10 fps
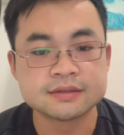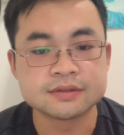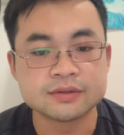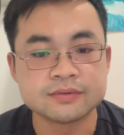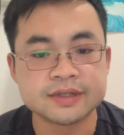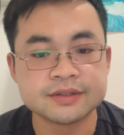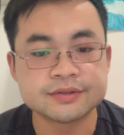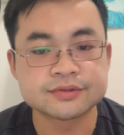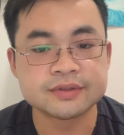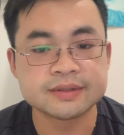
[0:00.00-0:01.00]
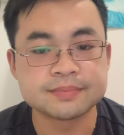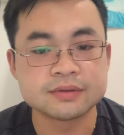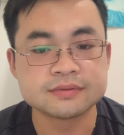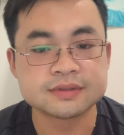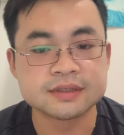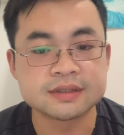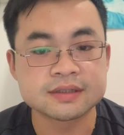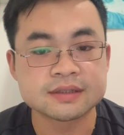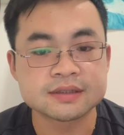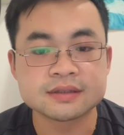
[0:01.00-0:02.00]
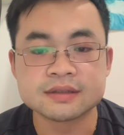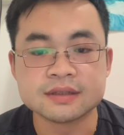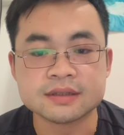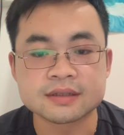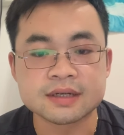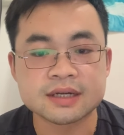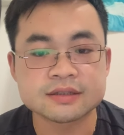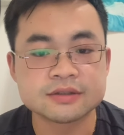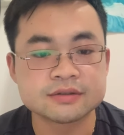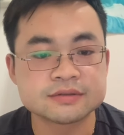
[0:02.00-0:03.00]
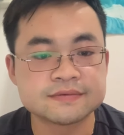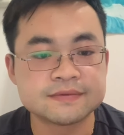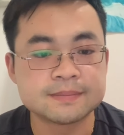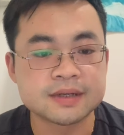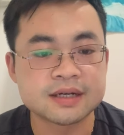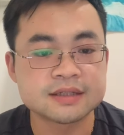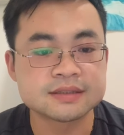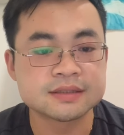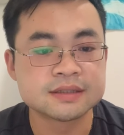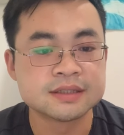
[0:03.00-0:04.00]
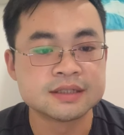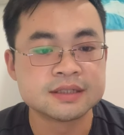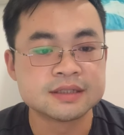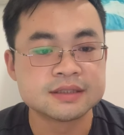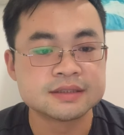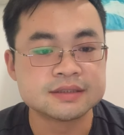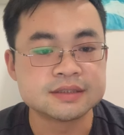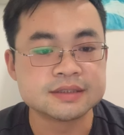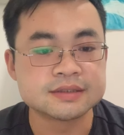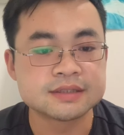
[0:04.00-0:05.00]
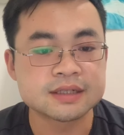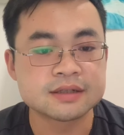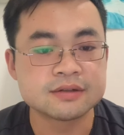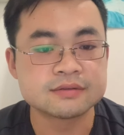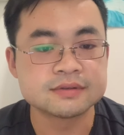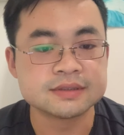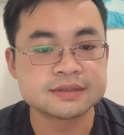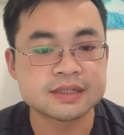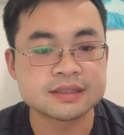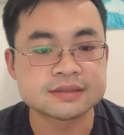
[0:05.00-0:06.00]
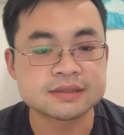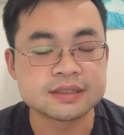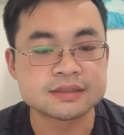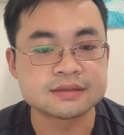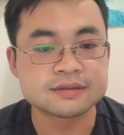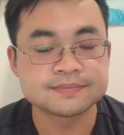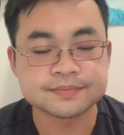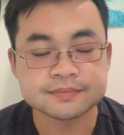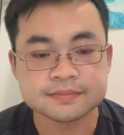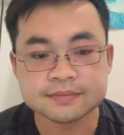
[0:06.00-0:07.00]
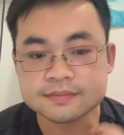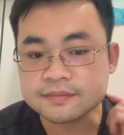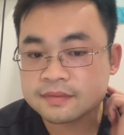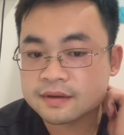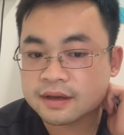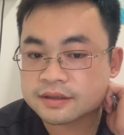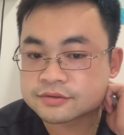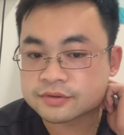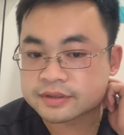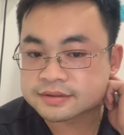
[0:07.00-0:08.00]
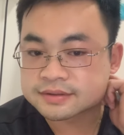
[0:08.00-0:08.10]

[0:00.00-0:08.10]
So we usually put the glucose blood glycemic index at 100.